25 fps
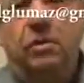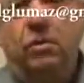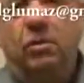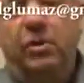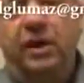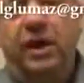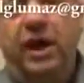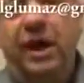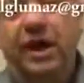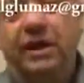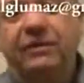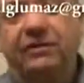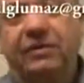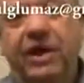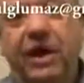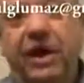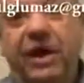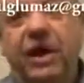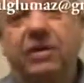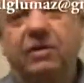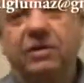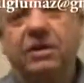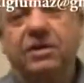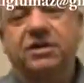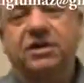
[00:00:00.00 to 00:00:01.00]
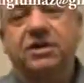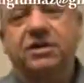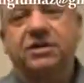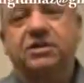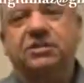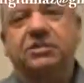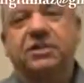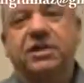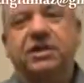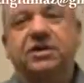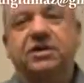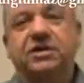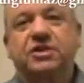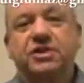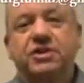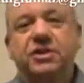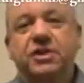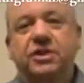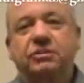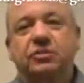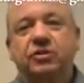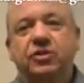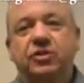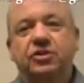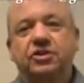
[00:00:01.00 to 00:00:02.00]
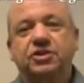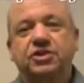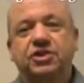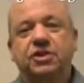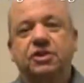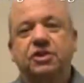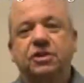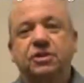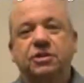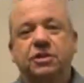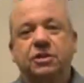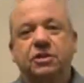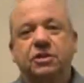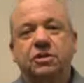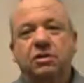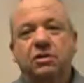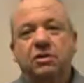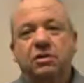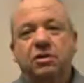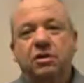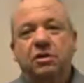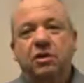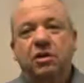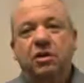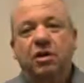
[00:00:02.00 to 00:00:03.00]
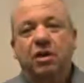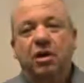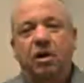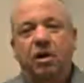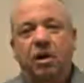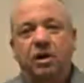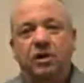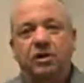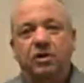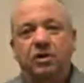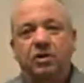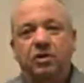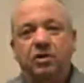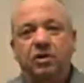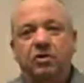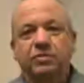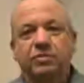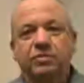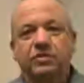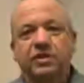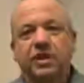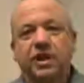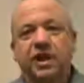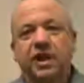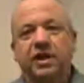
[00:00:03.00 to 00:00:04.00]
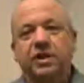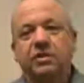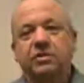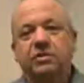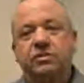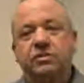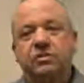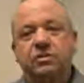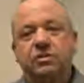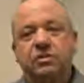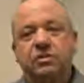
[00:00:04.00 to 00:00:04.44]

we have now a situation emerging on a global scale